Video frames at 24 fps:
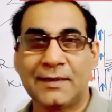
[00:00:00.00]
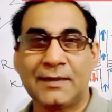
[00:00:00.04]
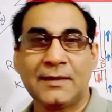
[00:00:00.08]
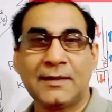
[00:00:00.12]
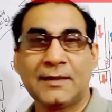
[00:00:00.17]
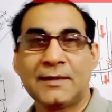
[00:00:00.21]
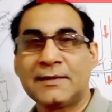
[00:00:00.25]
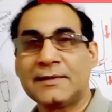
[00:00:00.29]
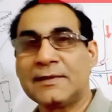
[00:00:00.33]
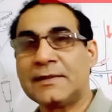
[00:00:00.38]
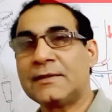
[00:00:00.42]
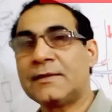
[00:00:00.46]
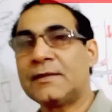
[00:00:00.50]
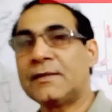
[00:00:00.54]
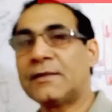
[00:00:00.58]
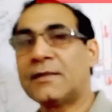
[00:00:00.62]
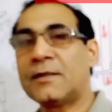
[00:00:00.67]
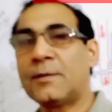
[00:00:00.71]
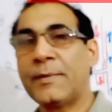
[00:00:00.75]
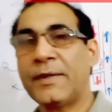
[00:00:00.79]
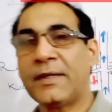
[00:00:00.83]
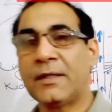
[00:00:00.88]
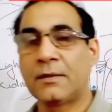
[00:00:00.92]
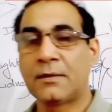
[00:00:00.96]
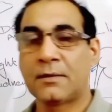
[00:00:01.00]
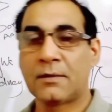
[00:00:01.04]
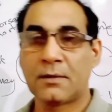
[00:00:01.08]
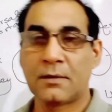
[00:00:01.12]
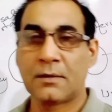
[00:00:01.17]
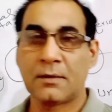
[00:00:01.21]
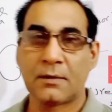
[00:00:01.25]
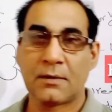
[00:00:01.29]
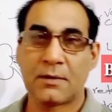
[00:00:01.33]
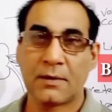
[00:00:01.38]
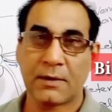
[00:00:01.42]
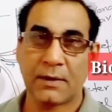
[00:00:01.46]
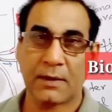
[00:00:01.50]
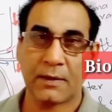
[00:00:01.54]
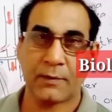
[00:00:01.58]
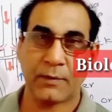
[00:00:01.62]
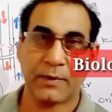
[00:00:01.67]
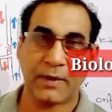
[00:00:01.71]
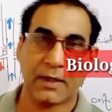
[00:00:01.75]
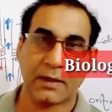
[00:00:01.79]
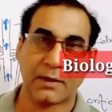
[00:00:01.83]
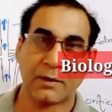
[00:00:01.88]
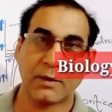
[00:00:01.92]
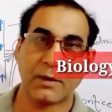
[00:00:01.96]
Ladies and gentlemen, today
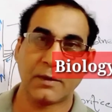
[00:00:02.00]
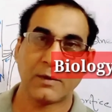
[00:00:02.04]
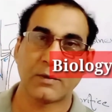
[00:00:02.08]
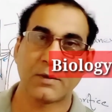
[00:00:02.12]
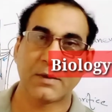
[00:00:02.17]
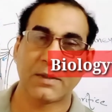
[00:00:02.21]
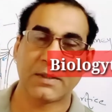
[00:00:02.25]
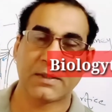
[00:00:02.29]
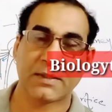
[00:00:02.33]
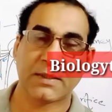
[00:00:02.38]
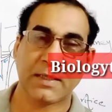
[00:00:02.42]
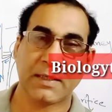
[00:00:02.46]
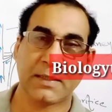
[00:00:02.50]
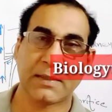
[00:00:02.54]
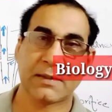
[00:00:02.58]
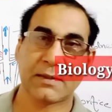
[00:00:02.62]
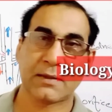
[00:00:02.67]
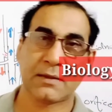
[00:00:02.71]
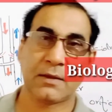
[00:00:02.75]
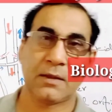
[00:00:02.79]
we are going to discuss